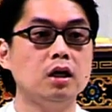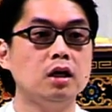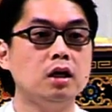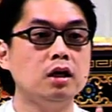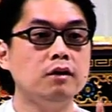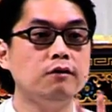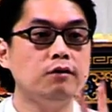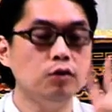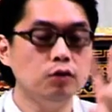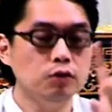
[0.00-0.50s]

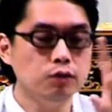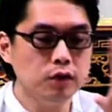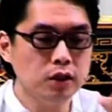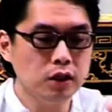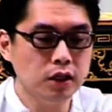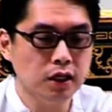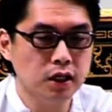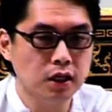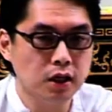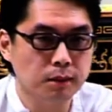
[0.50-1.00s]
if you
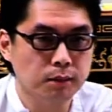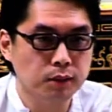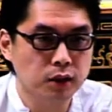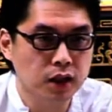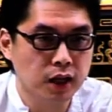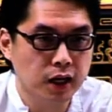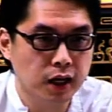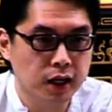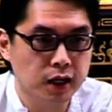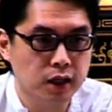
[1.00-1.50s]
really
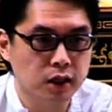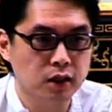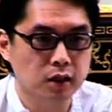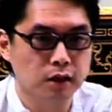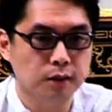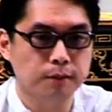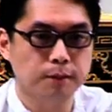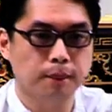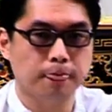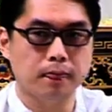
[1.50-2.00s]
apply,
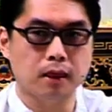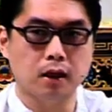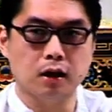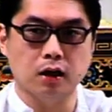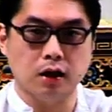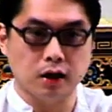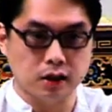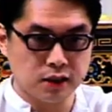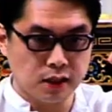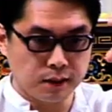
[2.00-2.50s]

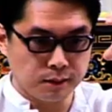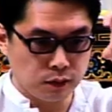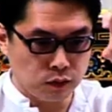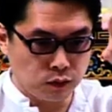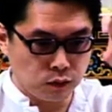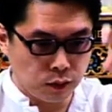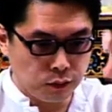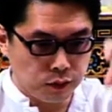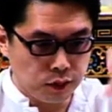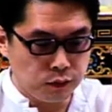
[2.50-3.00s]
example,
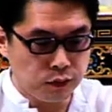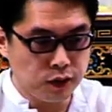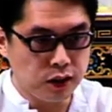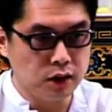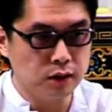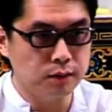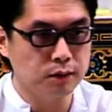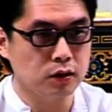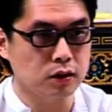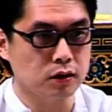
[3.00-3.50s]
when we read
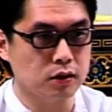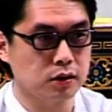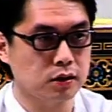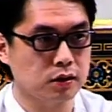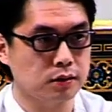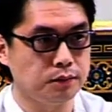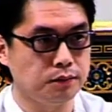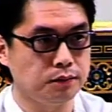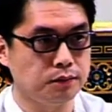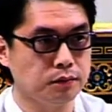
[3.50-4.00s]
the
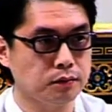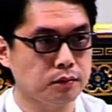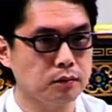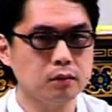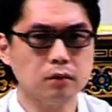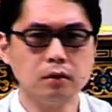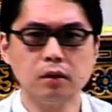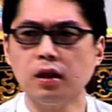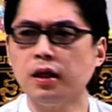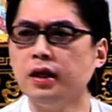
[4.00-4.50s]
books,
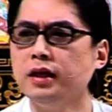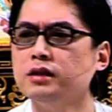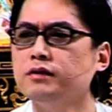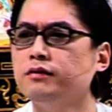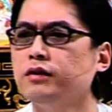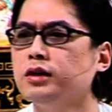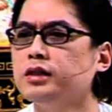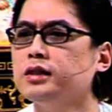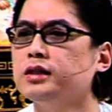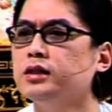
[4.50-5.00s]
it's a
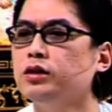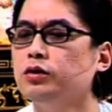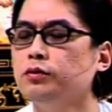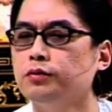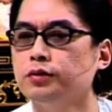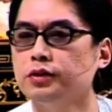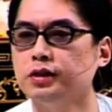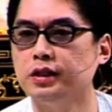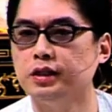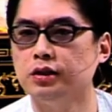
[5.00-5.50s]
very slow
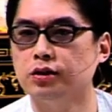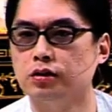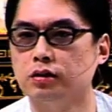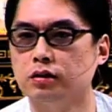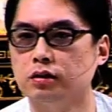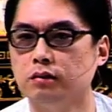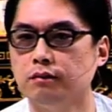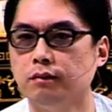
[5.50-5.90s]
procedure.